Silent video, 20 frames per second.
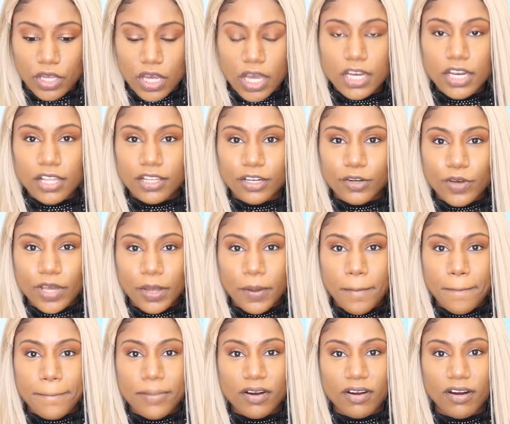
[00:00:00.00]
Another
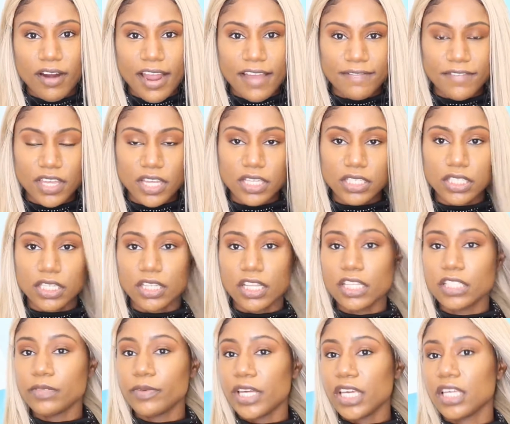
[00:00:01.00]
quick preface,
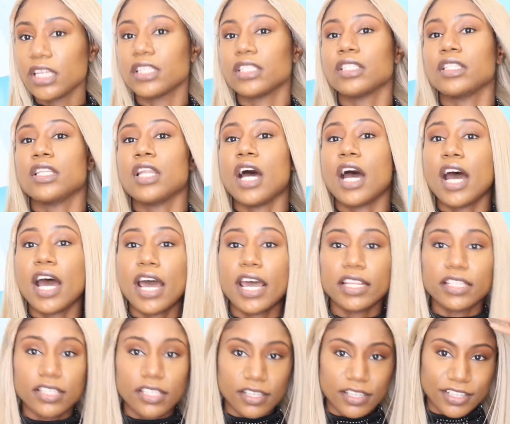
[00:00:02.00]
this wig is
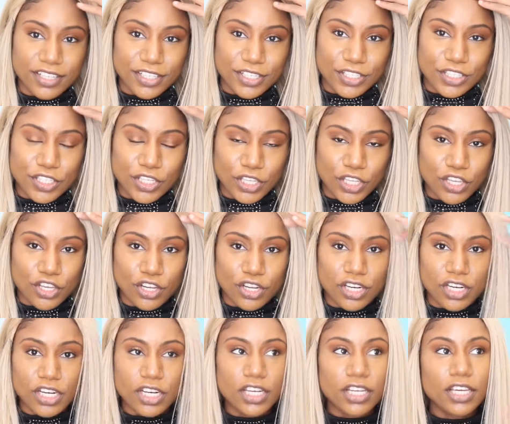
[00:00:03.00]
not
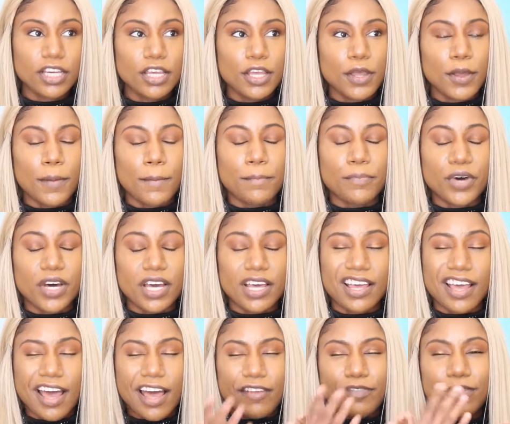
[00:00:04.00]
secured,
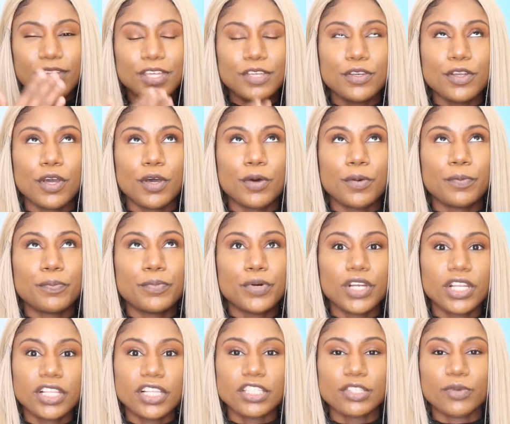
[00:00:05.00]
but I've been
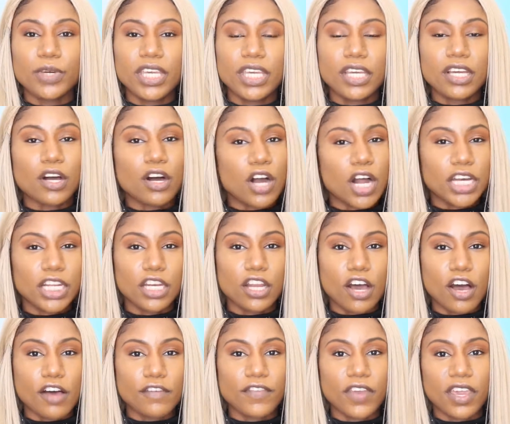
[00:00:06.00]
putting this wig on and
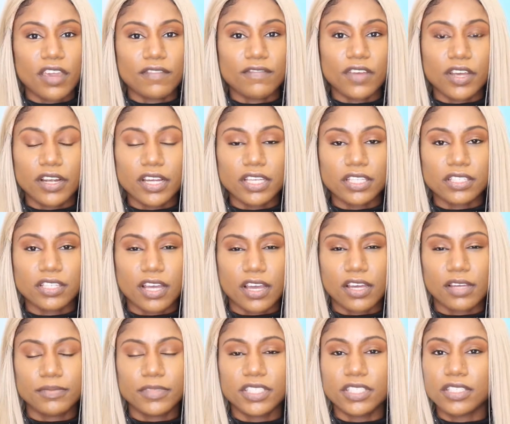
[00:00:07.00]
off at various
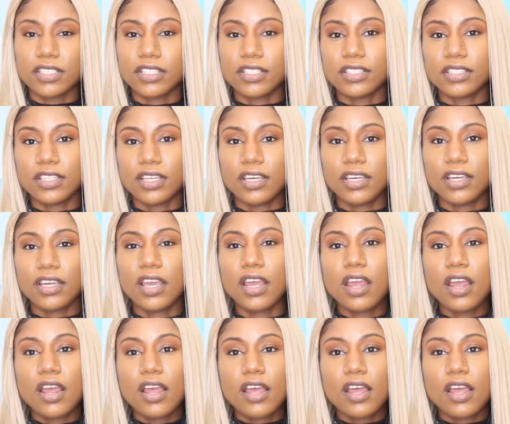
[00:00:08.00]
times just to see